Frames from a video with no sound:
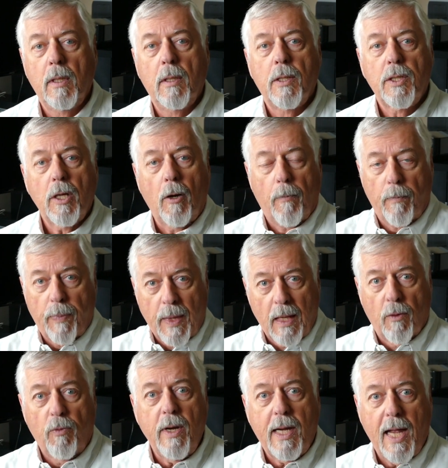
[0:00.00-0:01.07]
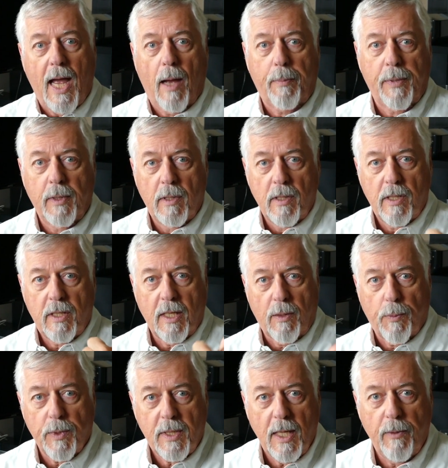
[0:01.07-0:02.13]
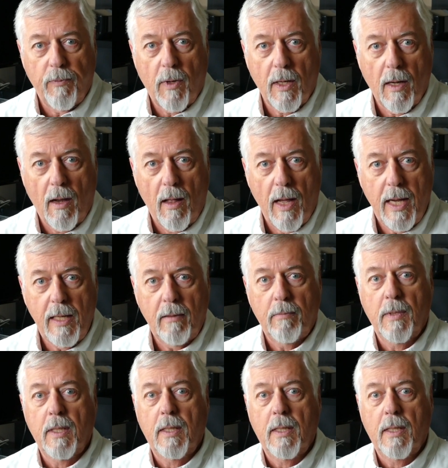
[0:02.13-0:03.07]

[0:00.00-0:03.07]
So, recap. Stick with same rod and line.